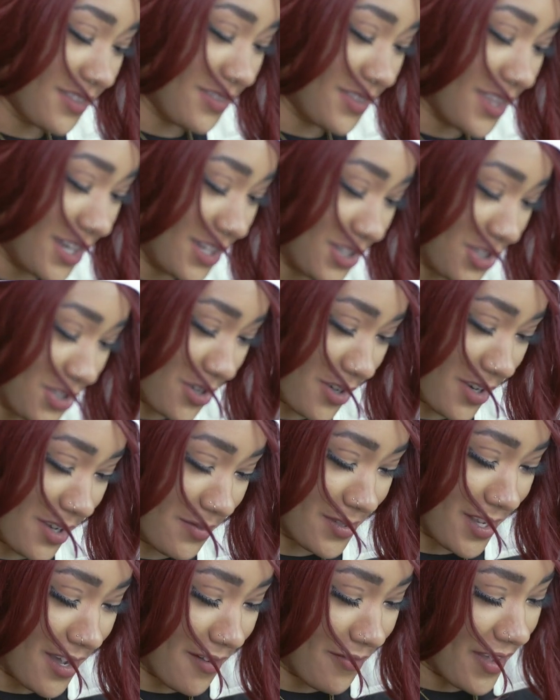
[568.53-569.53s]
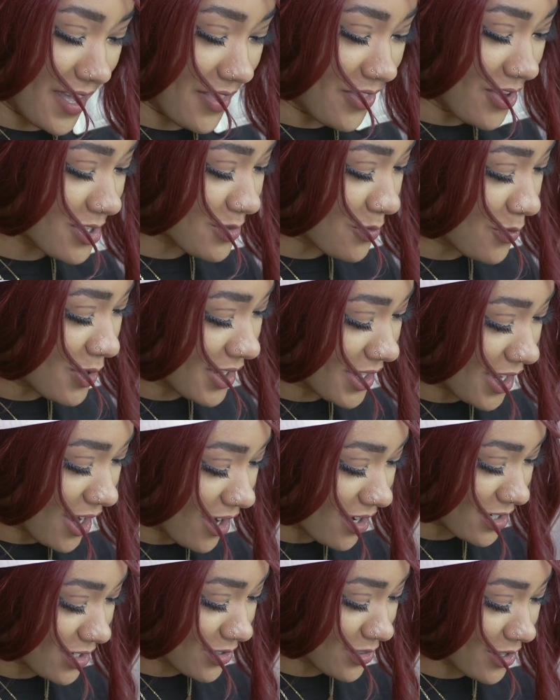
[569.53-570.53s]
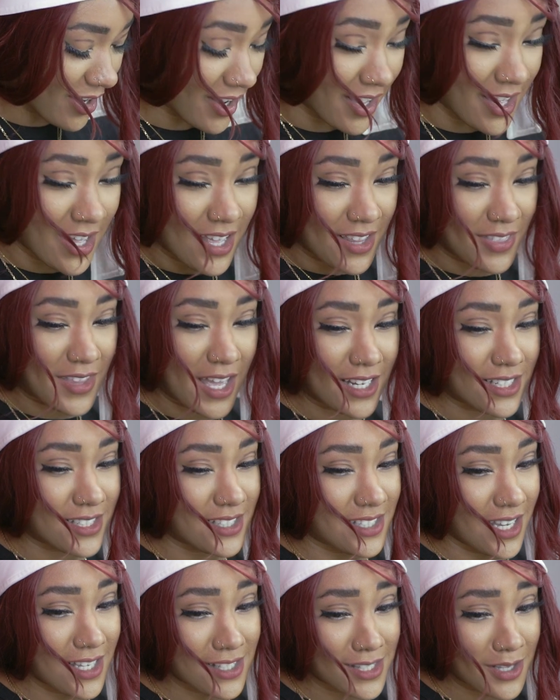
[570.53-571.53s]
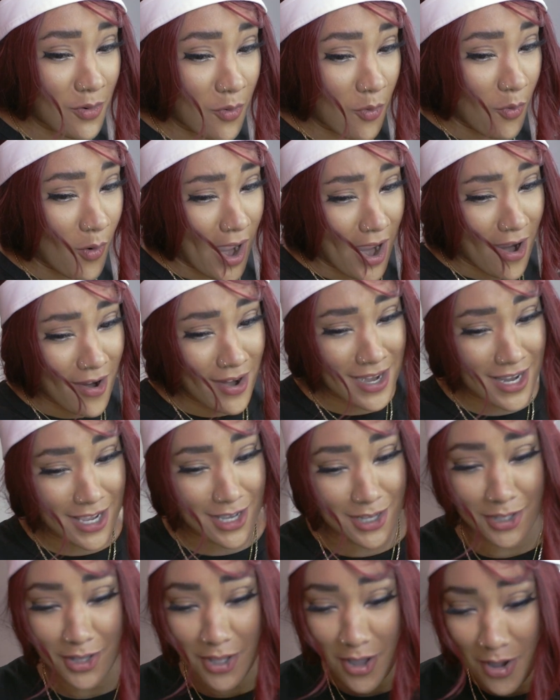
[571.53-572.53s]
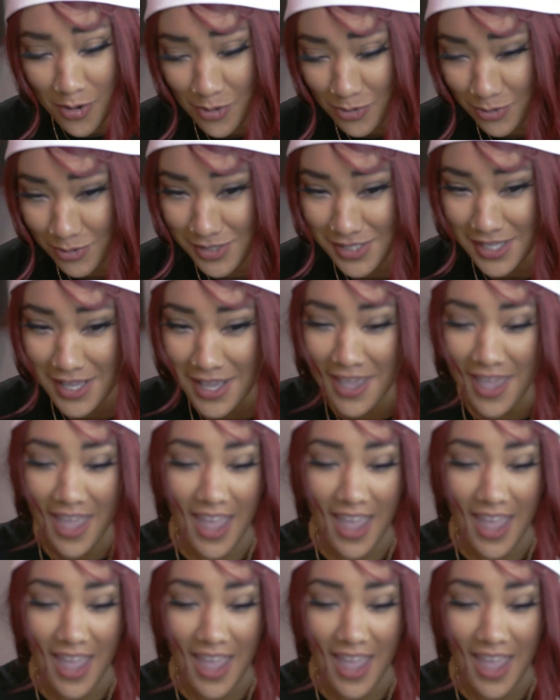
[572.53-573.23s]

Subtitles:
that his shirt comes off. And there's one character in there that doesn't wear any clothes,